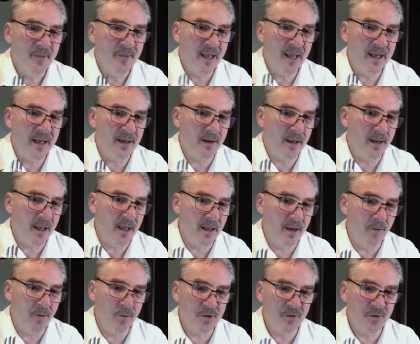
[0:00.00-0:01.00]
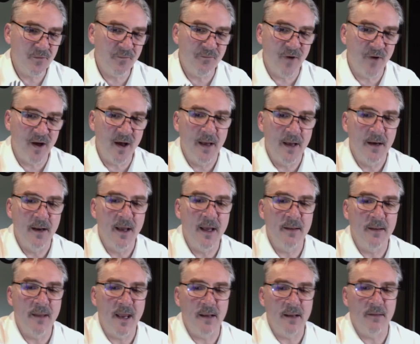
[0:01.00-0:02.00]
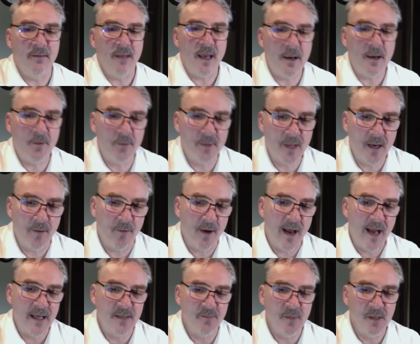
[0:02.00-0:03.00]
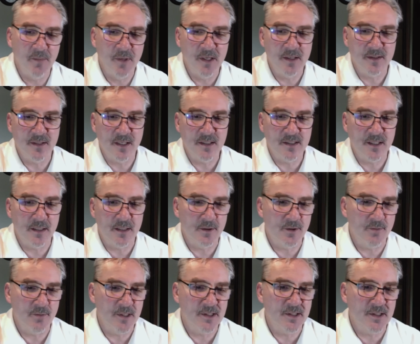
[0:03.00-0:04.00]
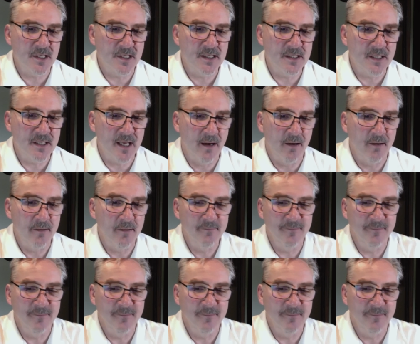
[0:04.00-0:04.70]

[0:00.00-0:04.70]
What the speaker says: And it was fun. And they ragged me because they said too much detail.